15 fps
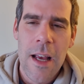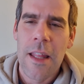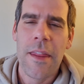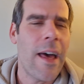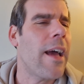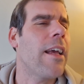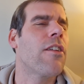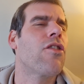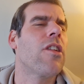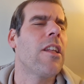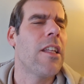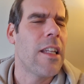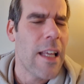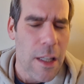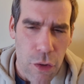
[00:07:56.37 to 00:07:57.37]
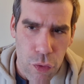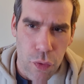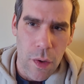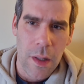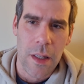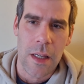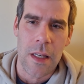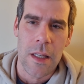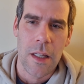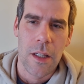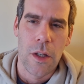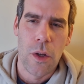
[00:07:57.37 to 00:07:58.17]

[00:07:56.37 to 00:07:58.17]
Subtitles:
that is literally